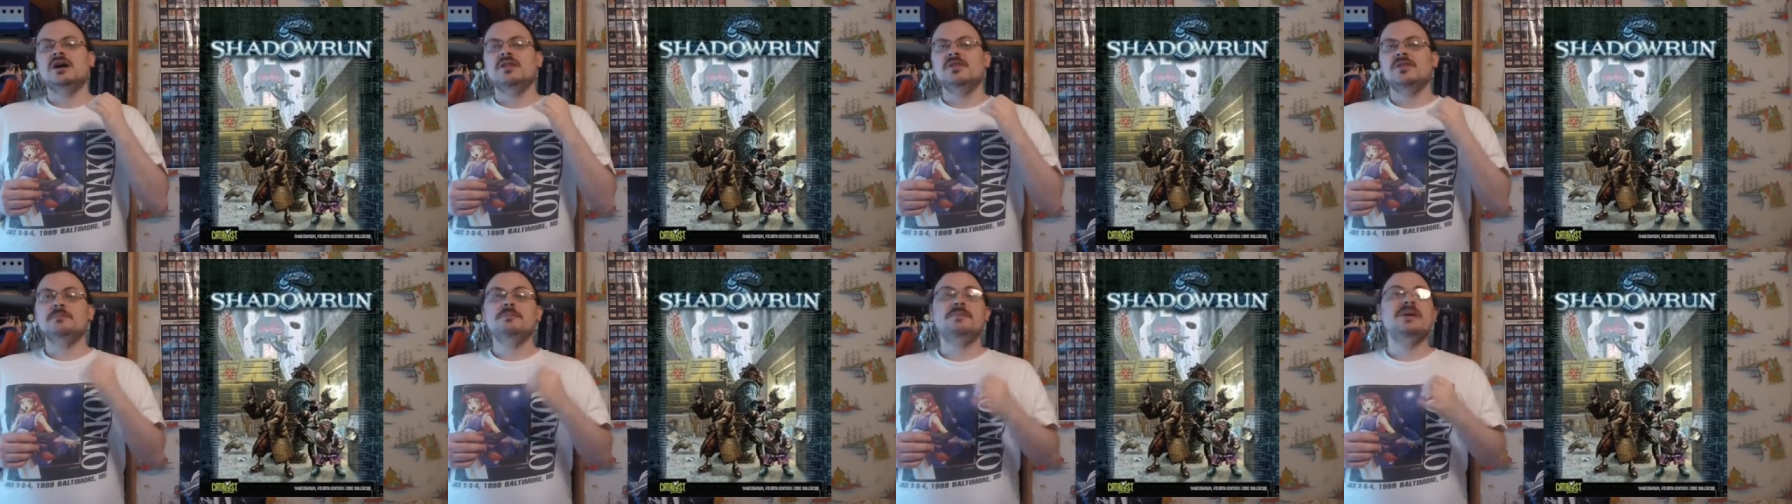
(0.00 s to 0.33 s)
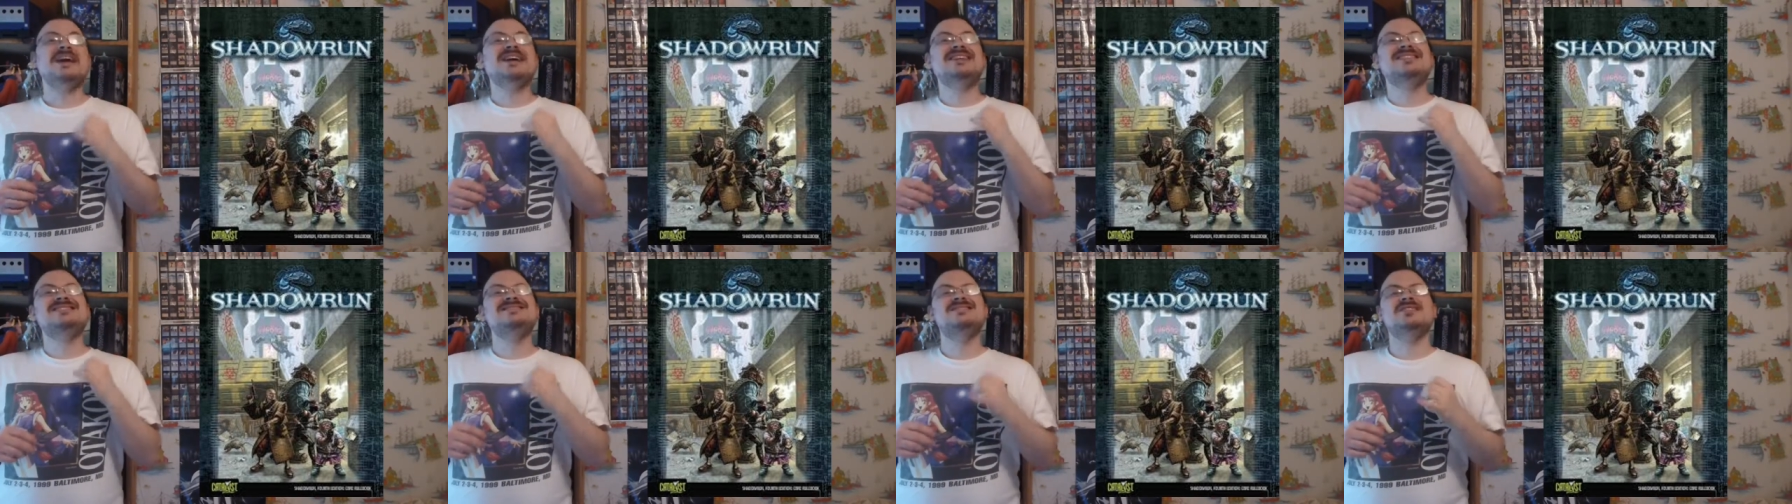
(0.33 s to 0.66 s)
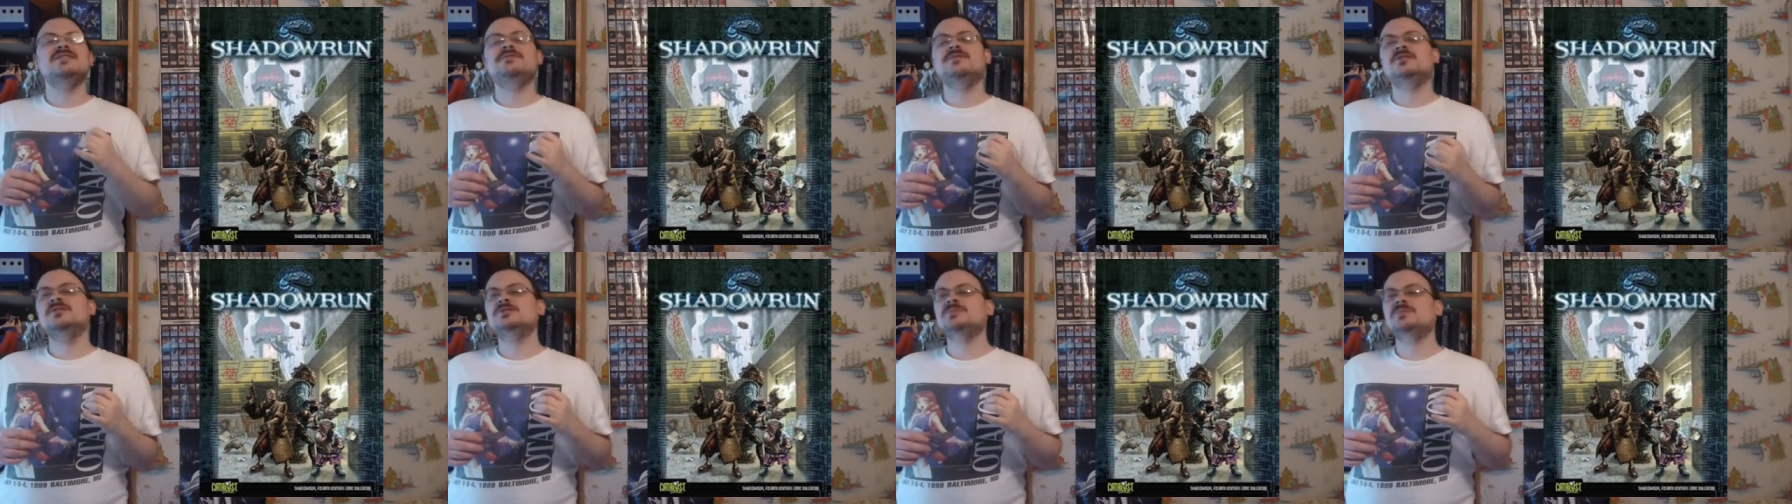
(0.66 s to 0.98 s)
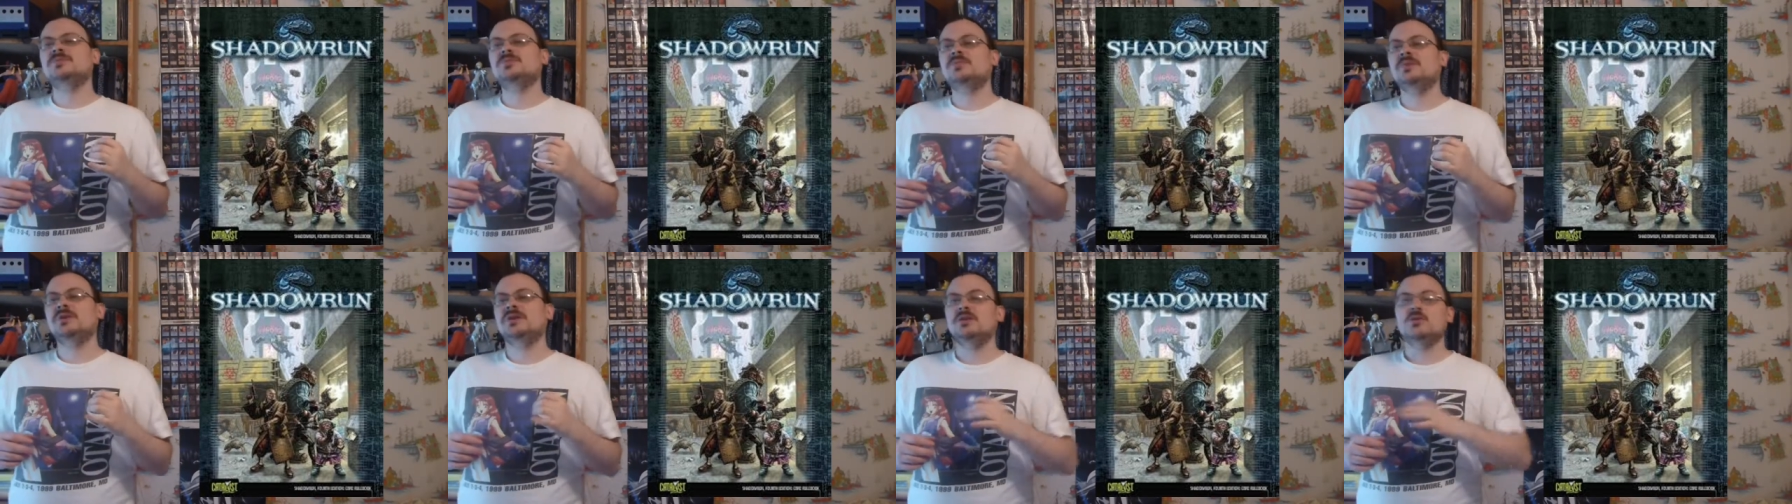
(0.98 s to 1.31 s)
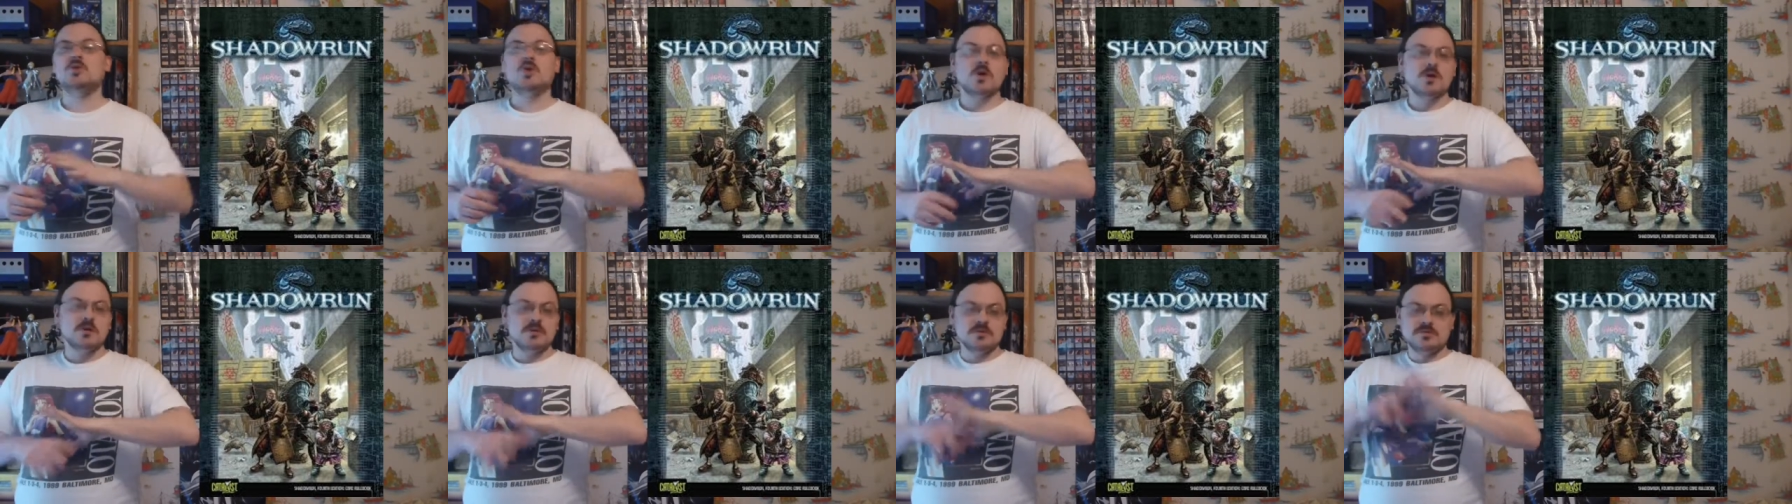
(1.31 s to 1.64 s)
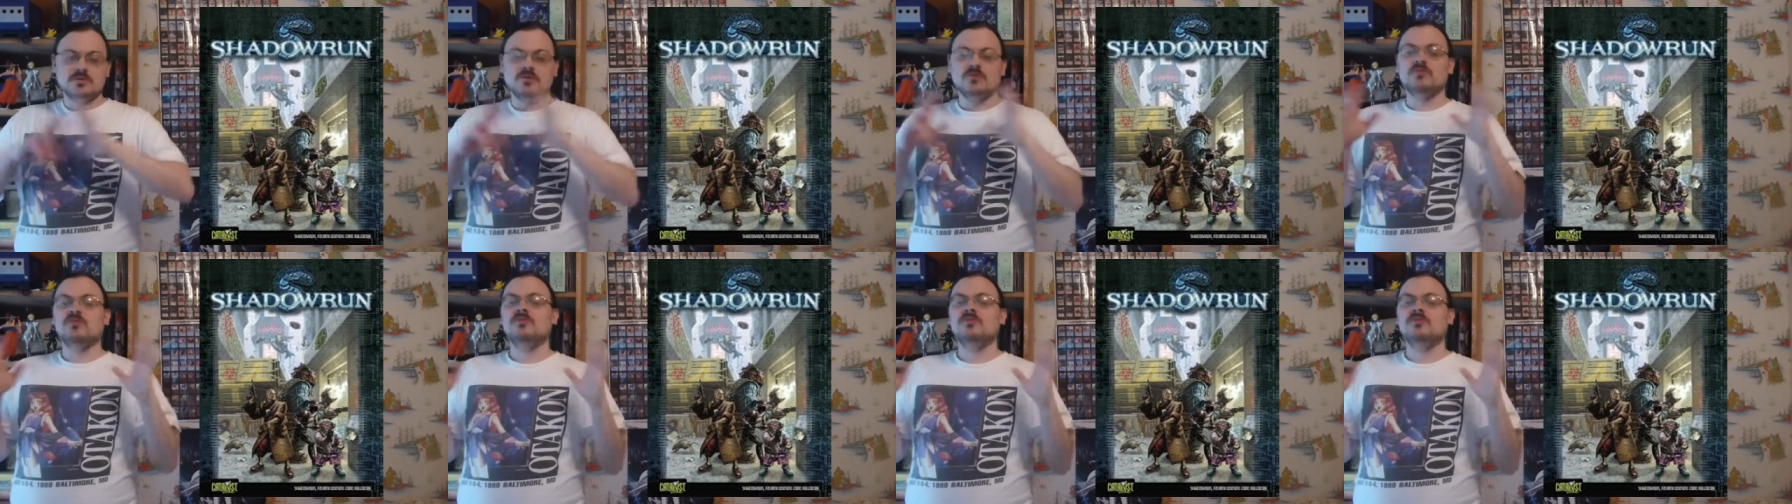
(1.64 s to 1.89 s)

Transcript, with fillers: The big difference between your